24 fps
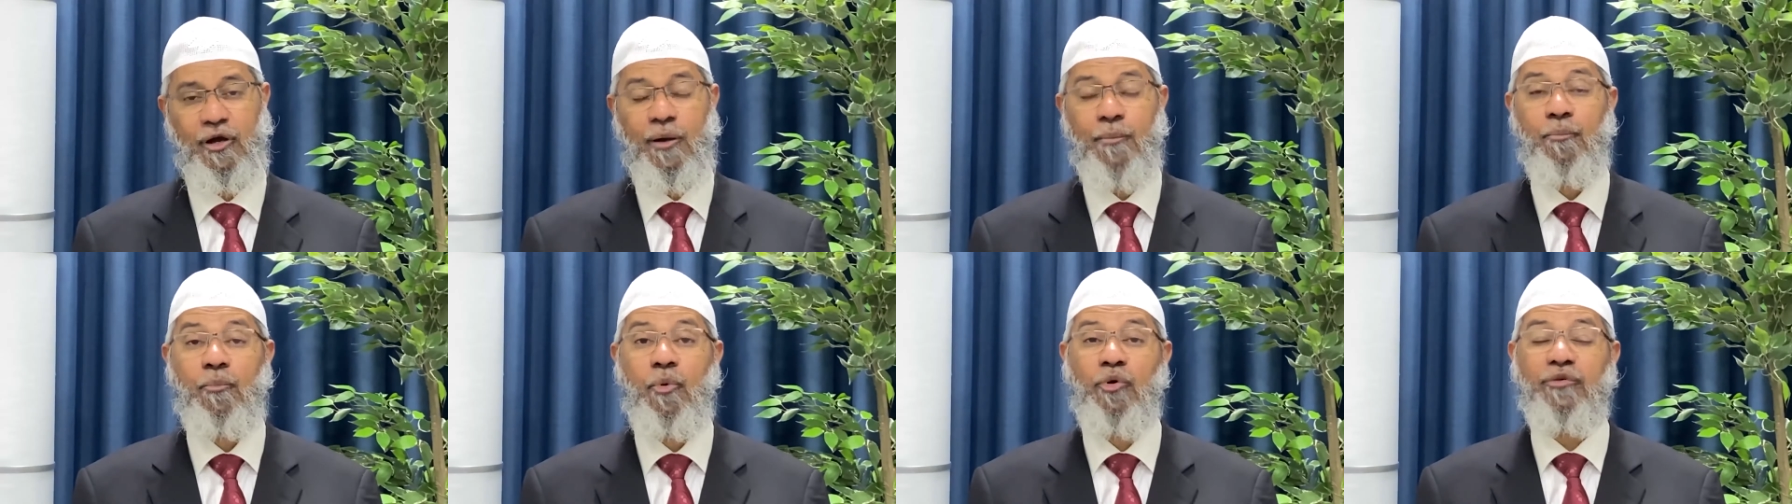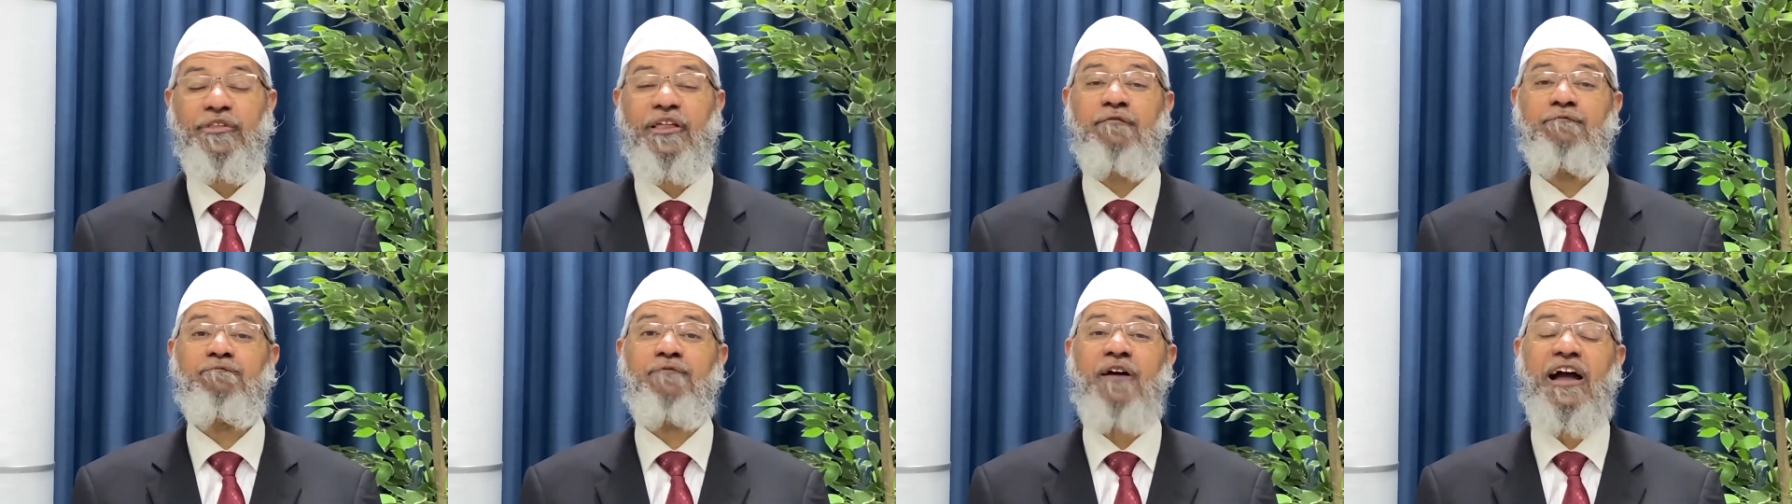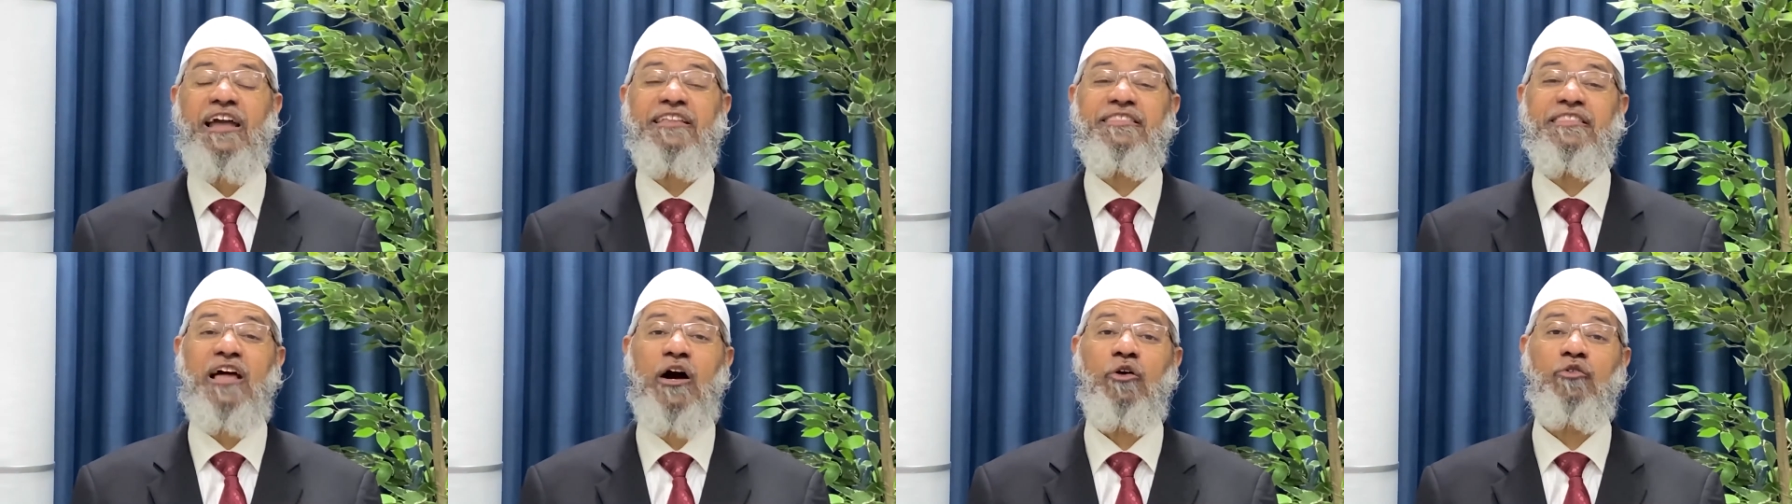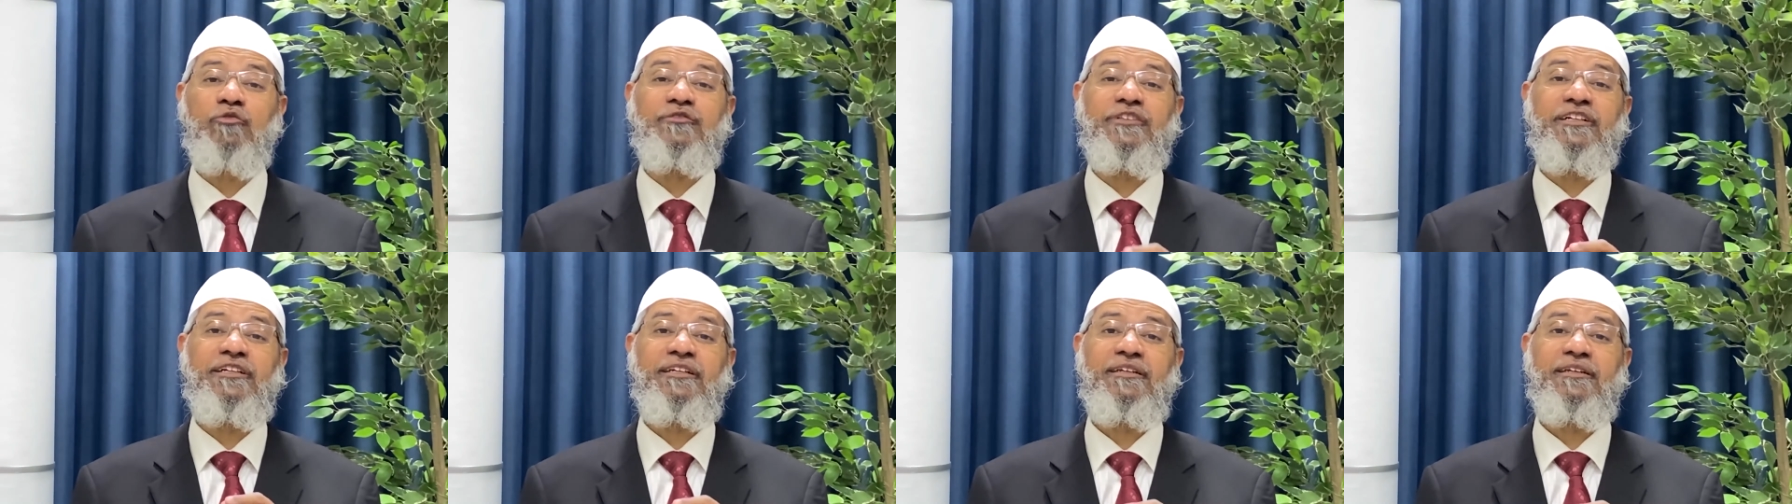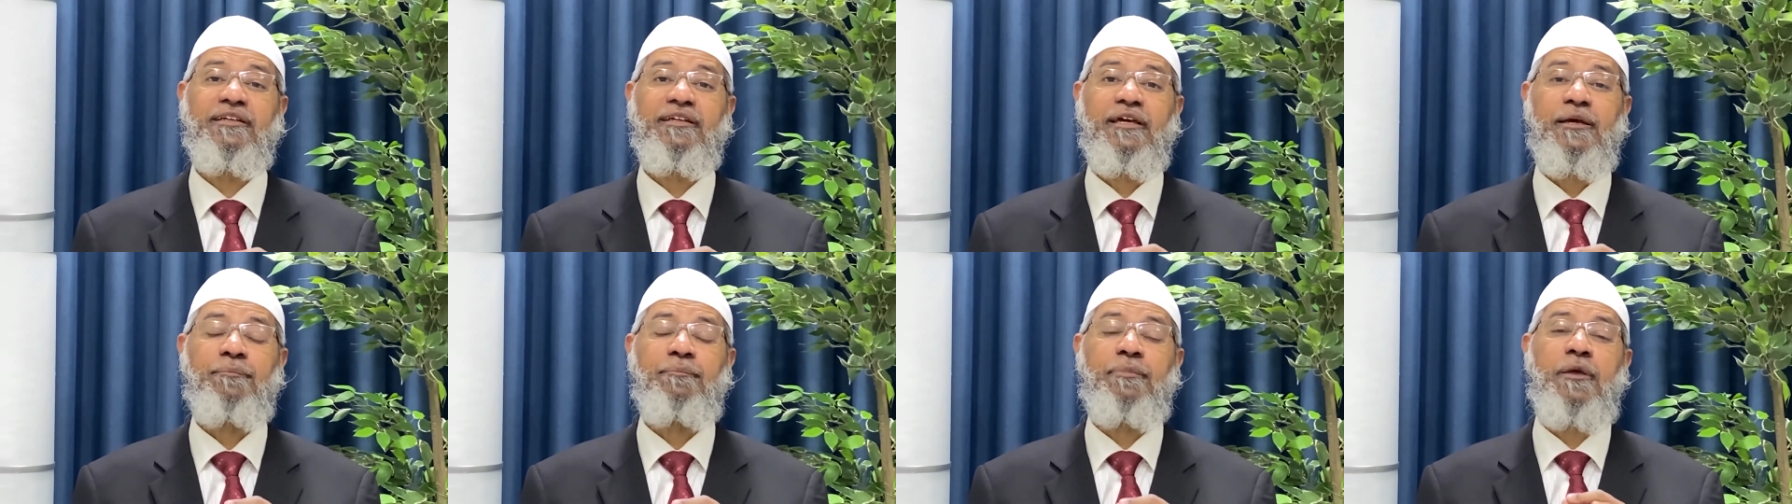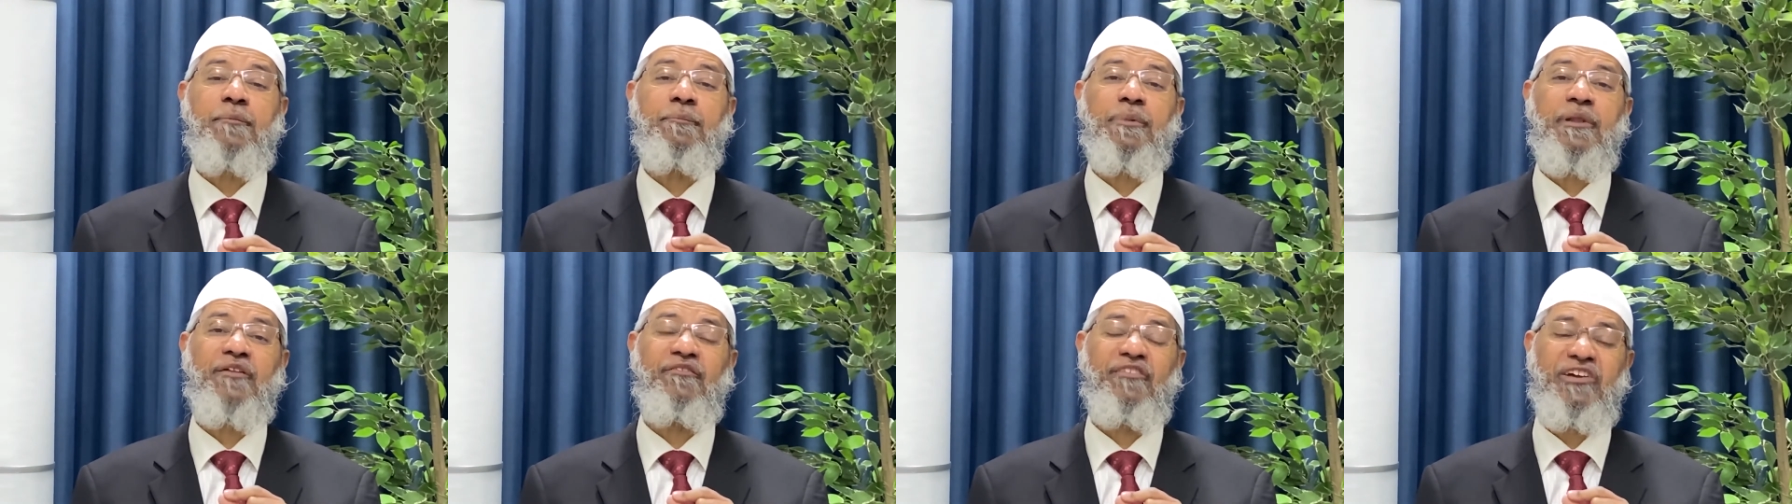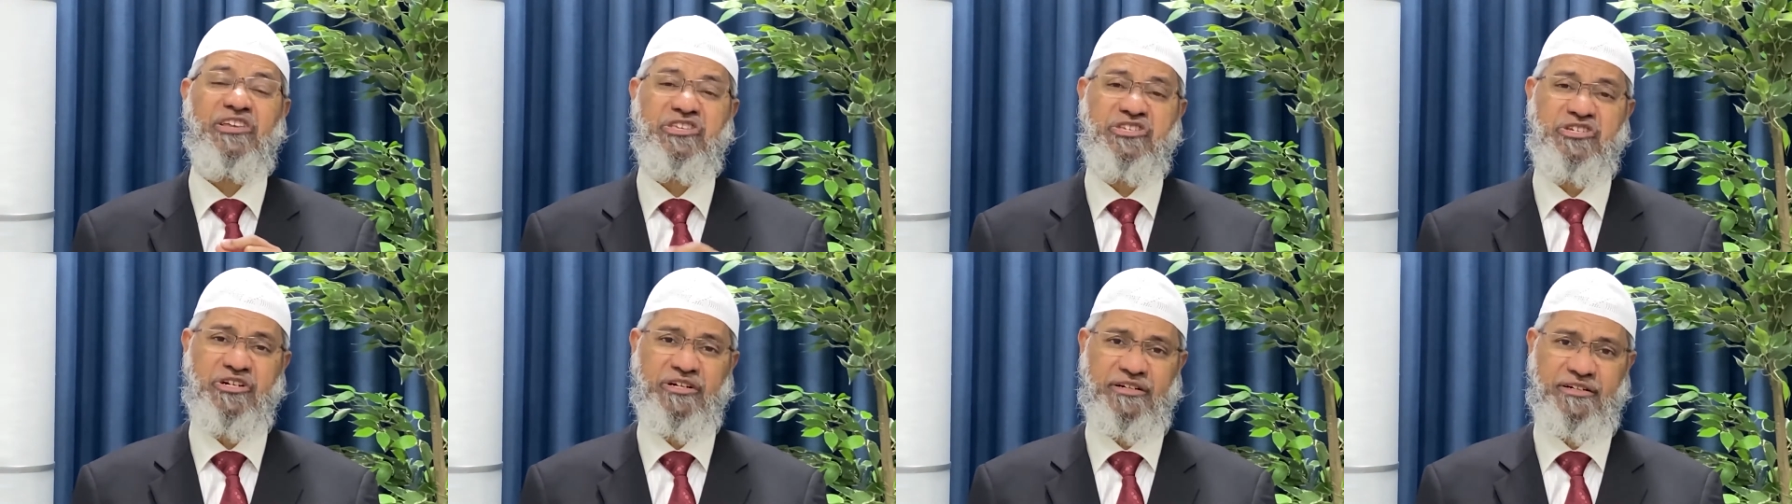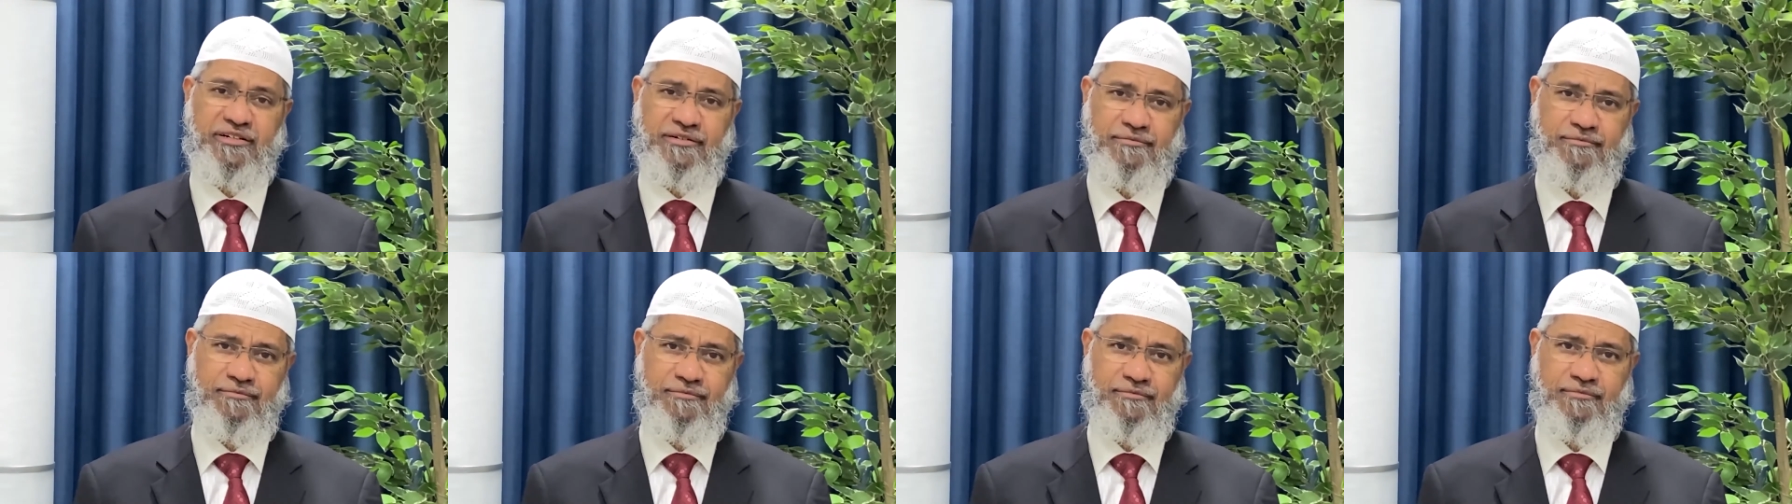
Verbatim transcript: More than 5,000 people were injured.